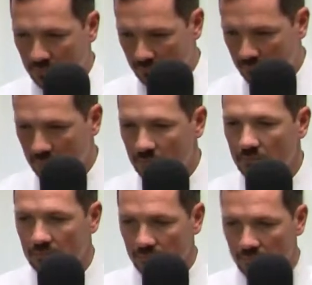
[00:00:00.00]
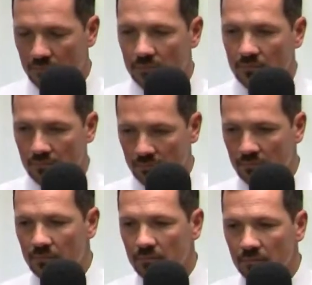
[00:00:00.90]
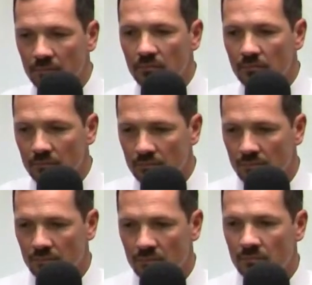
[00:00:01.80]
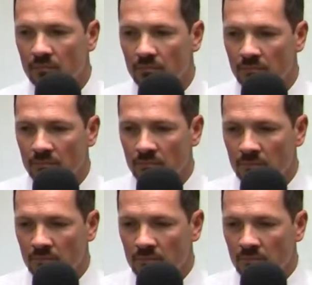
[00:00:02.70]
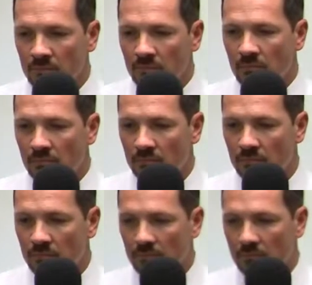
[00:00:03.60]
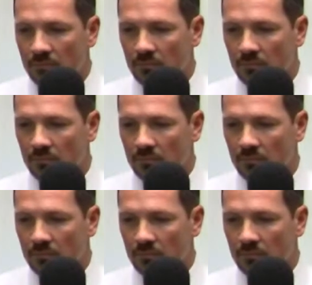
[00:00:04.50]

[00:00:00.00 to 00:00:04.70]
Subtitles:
This person isn't speaking.